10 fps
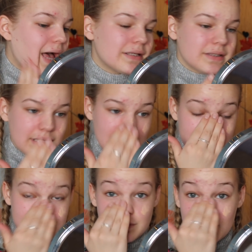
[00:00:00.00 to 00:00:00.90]
and the
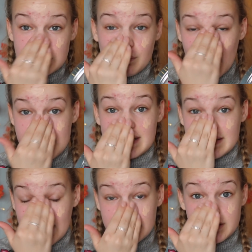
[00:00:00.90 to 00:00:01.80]
easiest way to apply
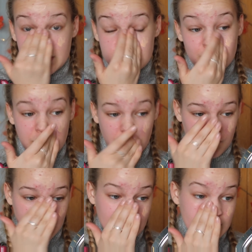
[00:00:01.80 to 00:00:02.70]
this is just with your
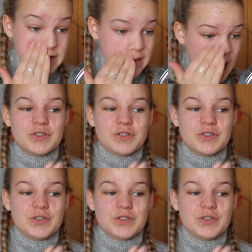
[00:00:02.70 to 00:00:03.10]
fingers.